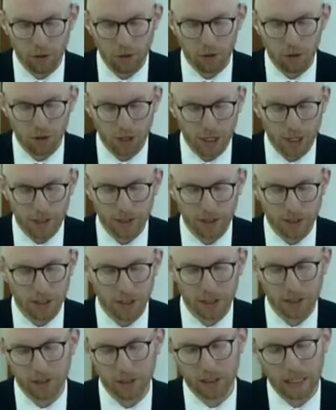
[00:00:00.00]
who
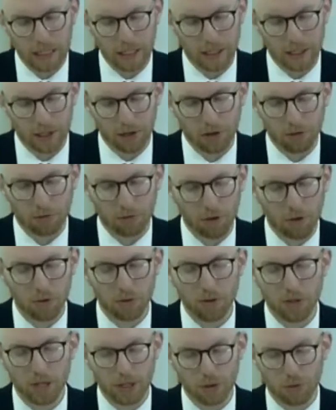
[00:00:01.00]
Jesus is as
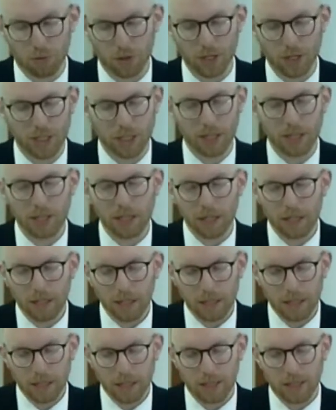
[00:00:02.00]
enthroned, as
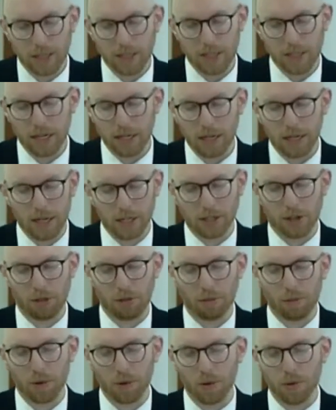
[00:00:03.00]
risen, as ascended, as
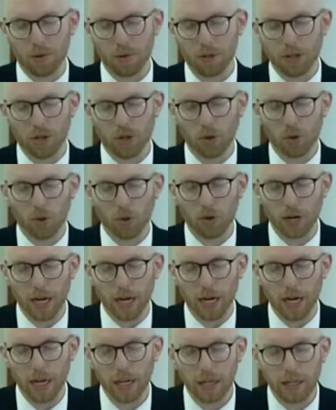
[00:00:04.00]
enthroned in
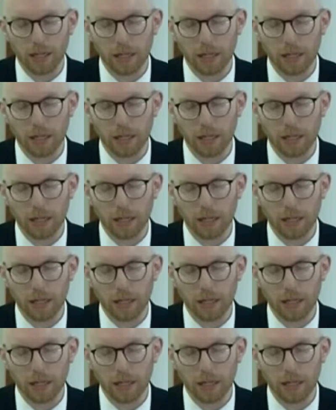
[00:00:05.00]
glory,